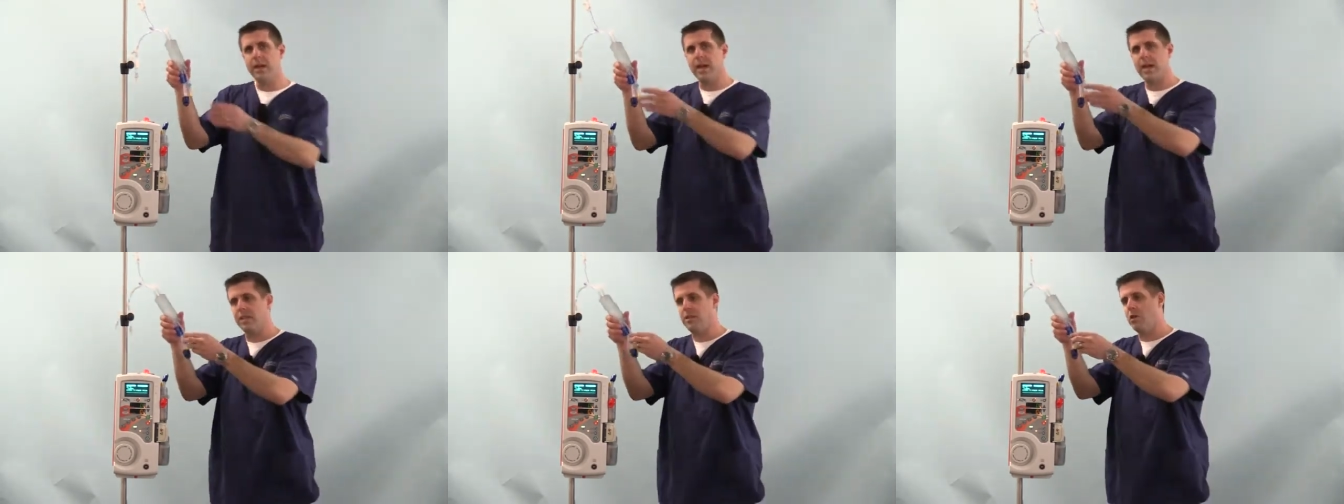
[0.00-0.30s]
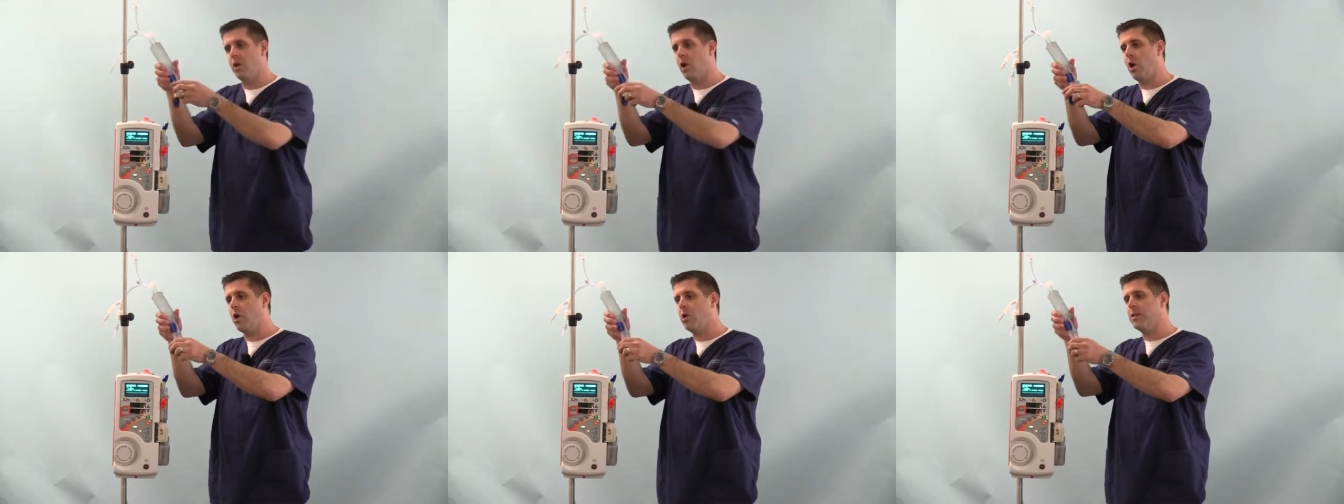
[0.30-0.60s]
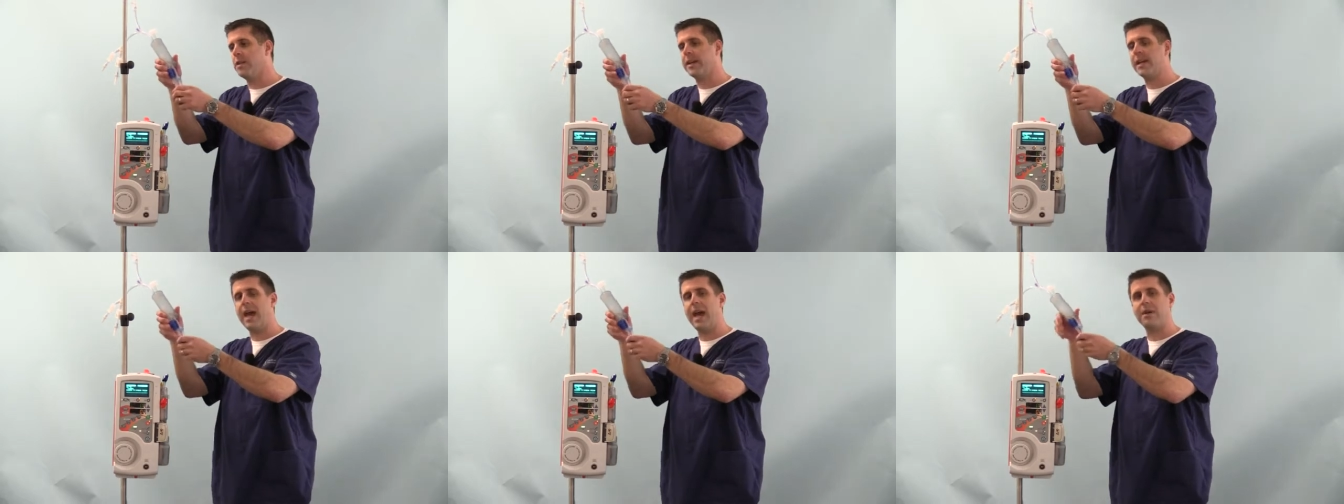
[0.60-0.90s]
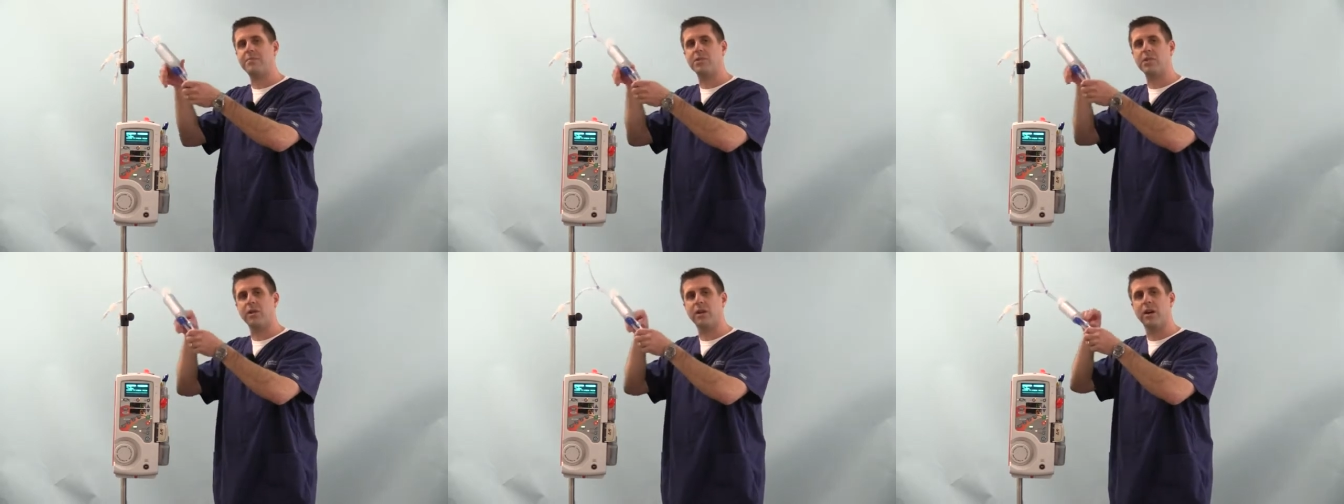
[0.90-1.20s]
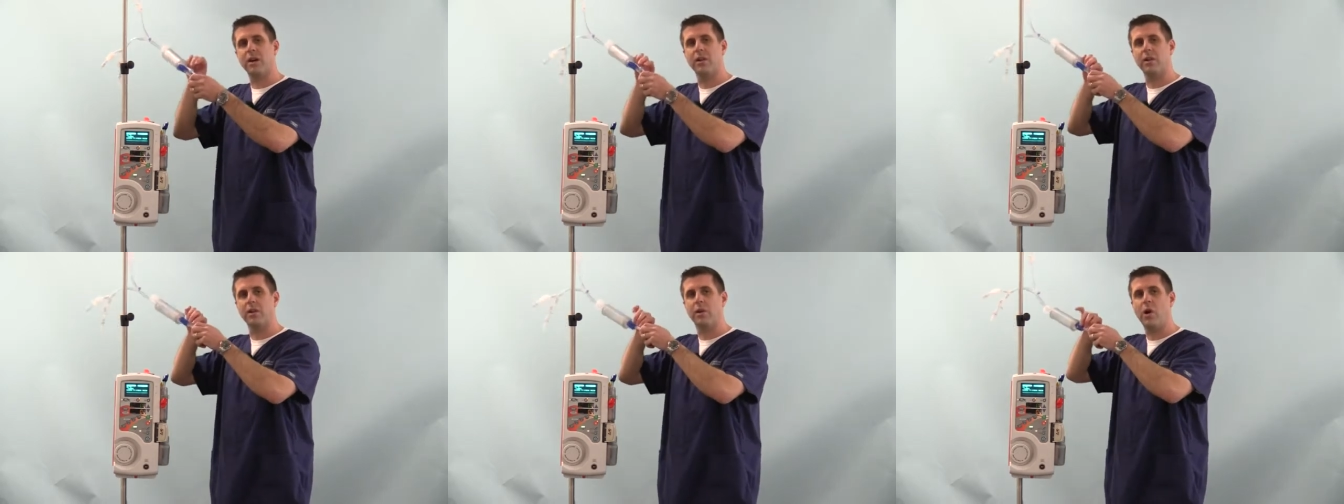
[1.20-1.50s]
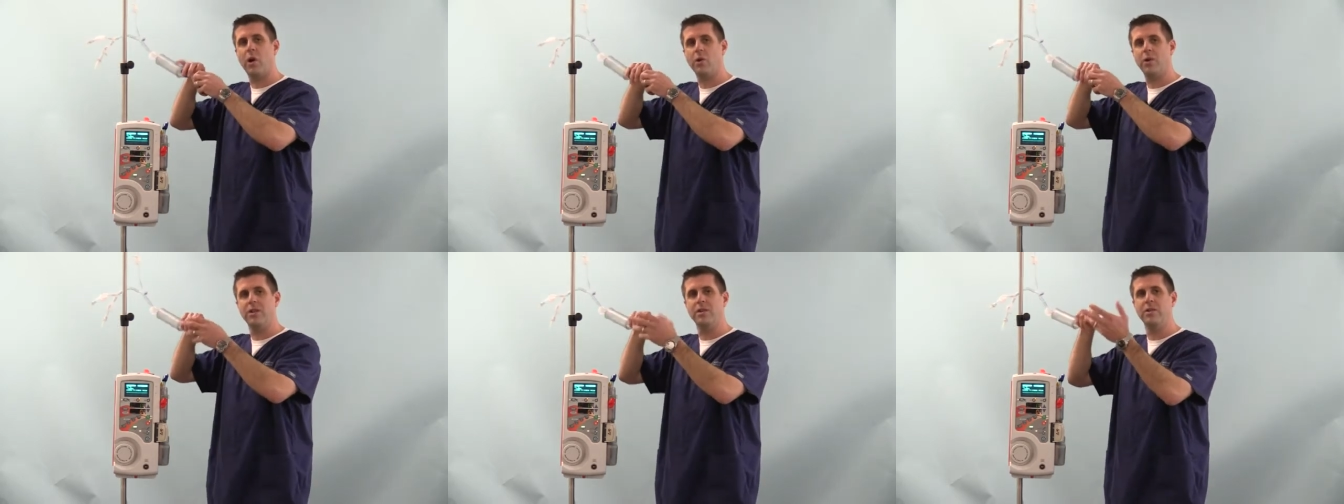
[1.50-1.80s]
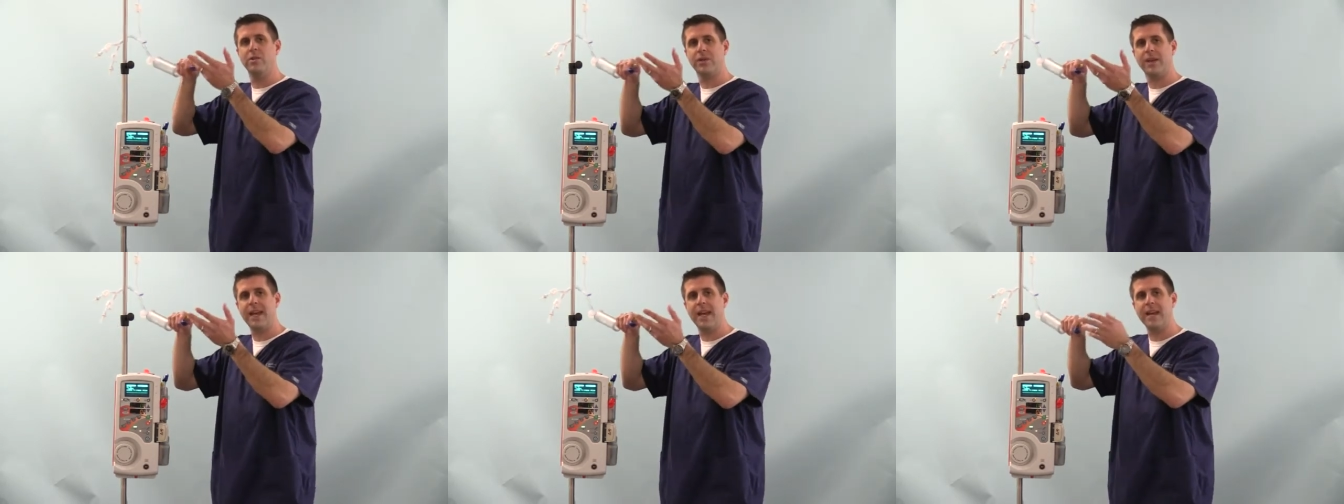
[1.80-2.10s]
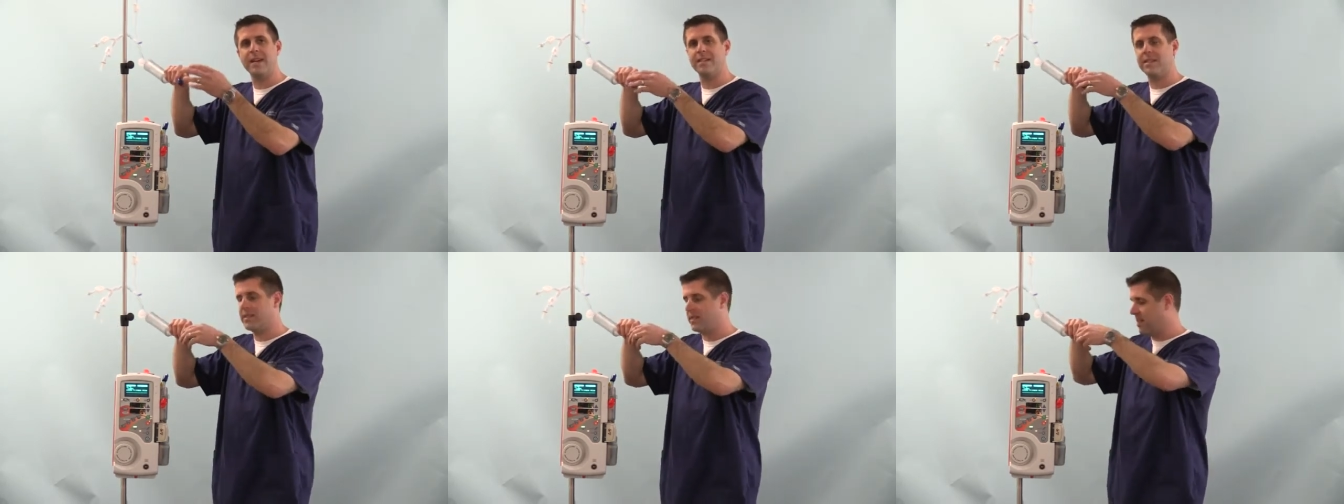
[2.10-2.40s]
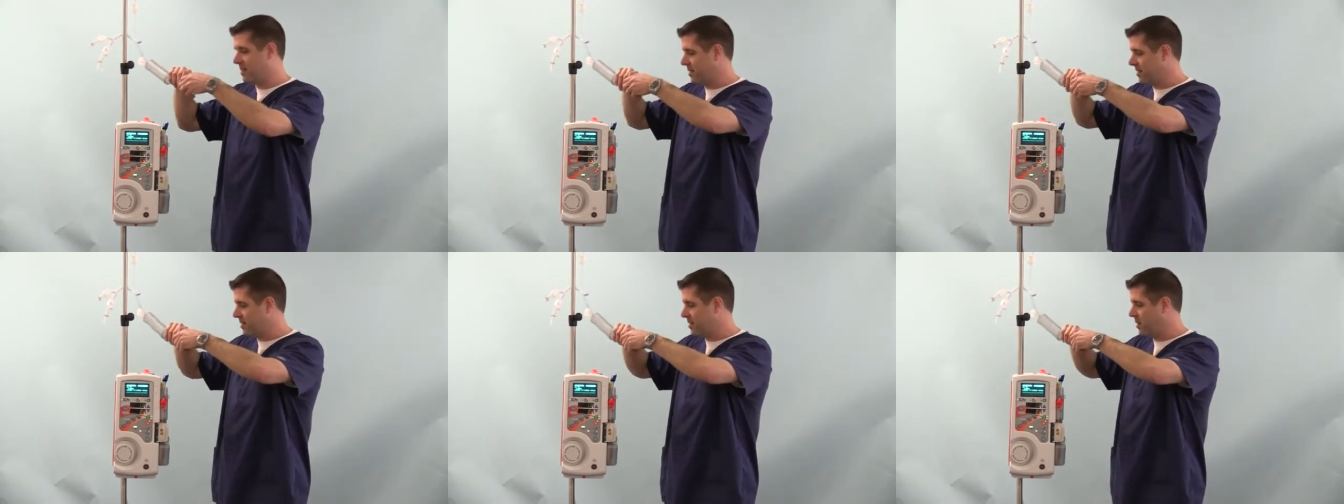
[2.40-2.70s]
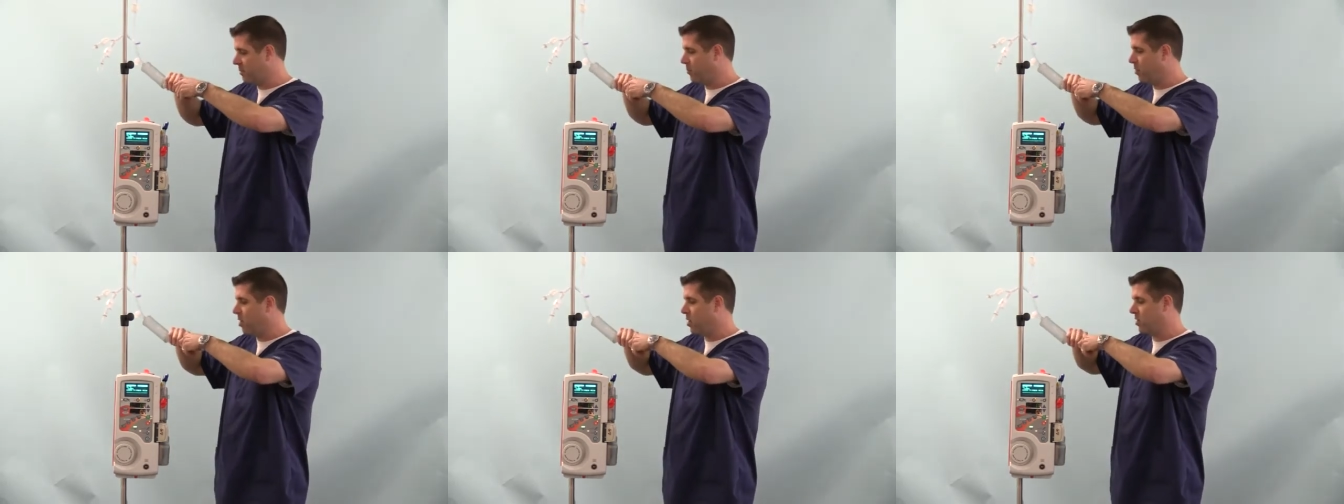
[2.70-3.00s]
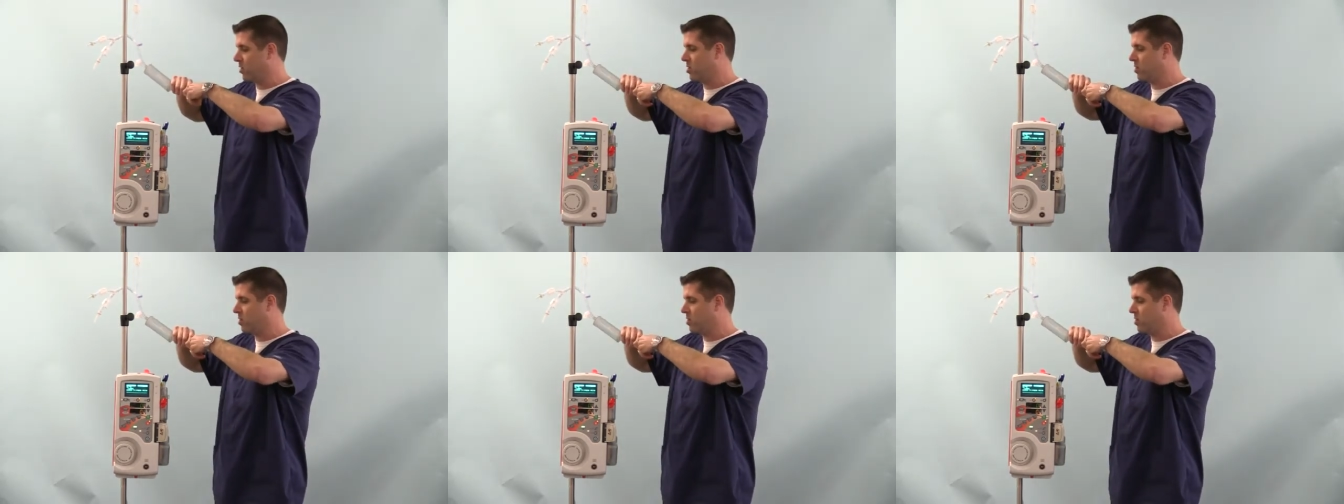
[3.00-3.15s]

and all the caps are color coded. You can't set this up wrong.